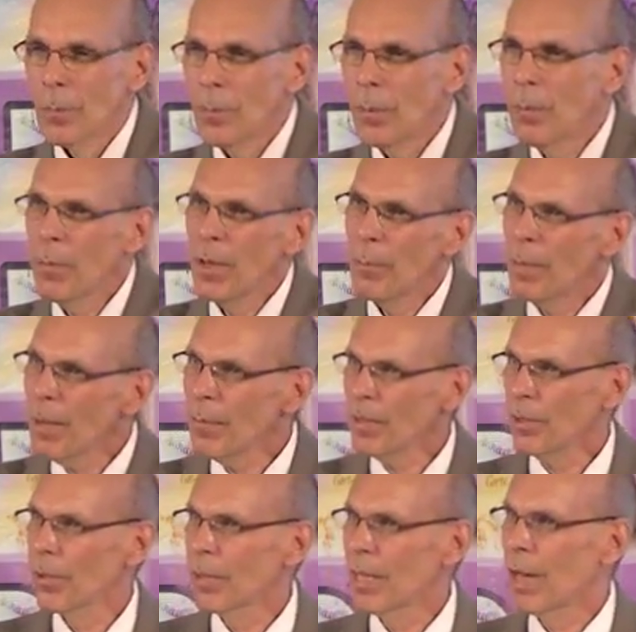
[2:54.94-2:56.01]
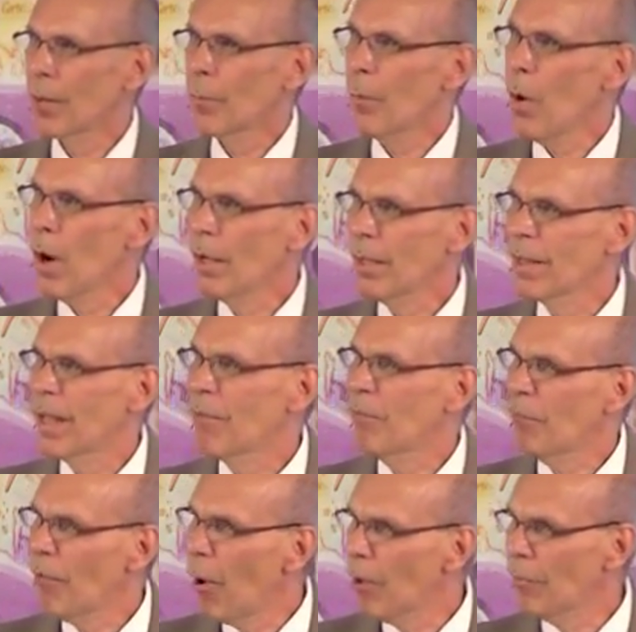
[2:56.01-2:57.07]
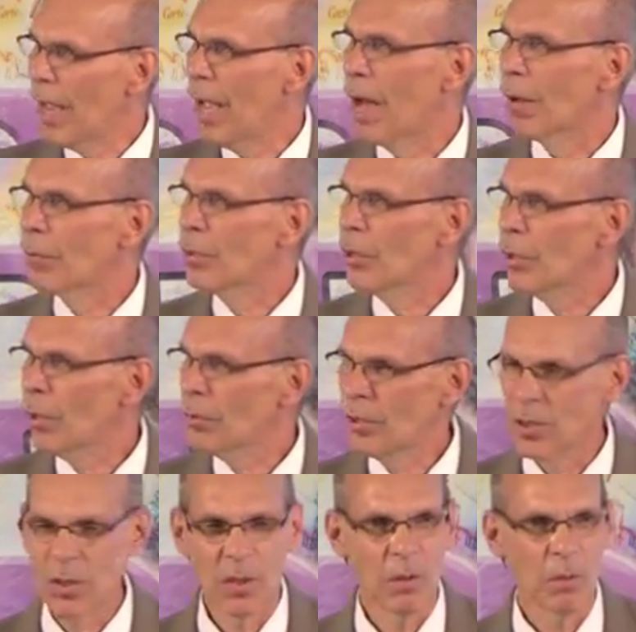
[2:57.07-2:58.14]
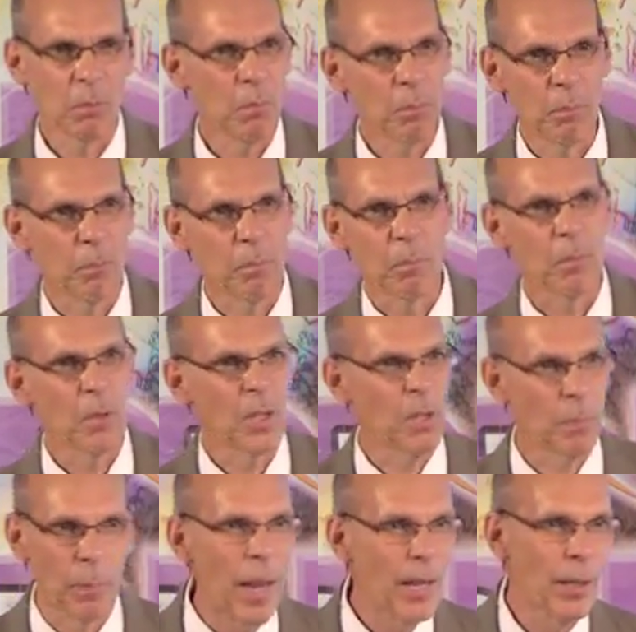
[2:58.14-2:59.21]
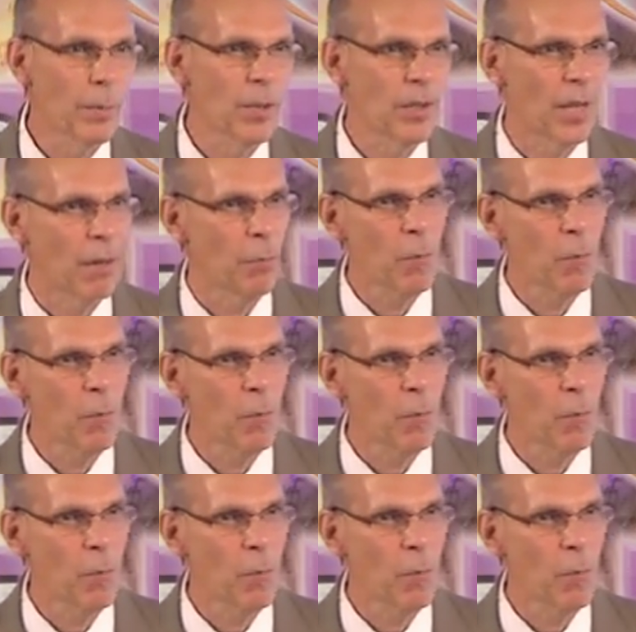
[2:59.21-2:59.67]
But when a baby's learning how to walk and they fall down, you don't just spank them and say,